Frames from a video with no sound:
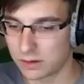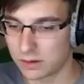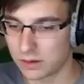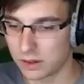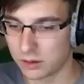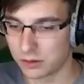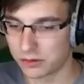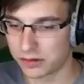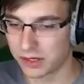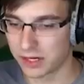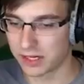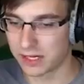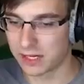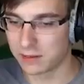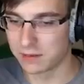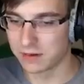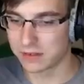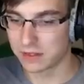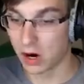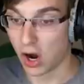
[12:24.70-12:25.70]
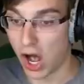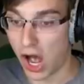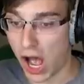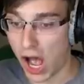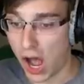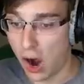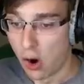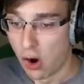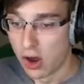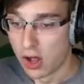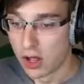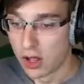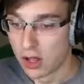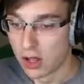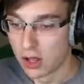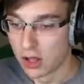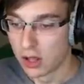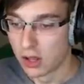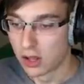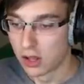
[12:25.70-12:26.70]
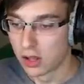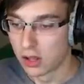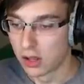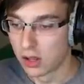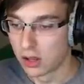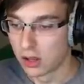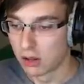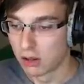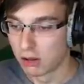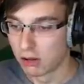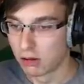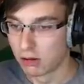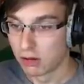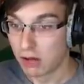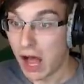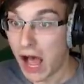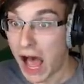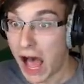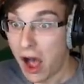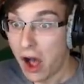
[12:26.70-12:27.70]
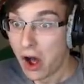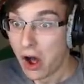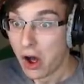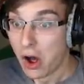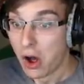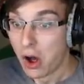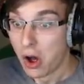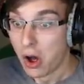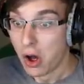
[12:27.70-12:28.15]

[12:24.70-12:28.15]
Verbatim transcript: Oh shit, I keep missing. Oh! Ah!